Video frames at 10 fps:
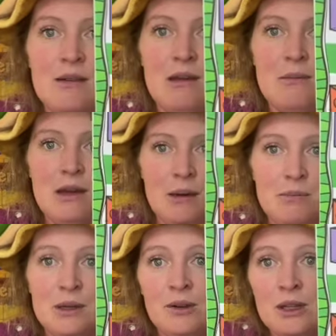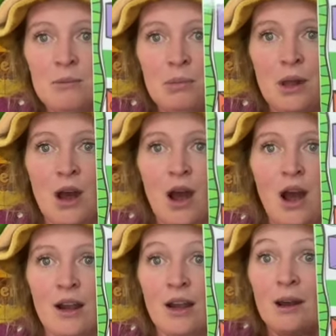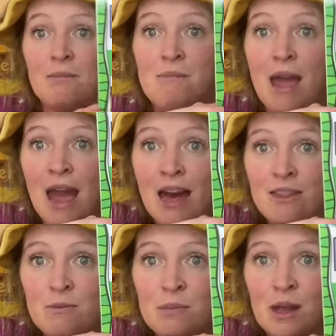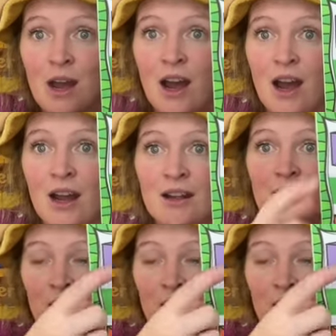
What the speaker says: Maybe a building block, a math block.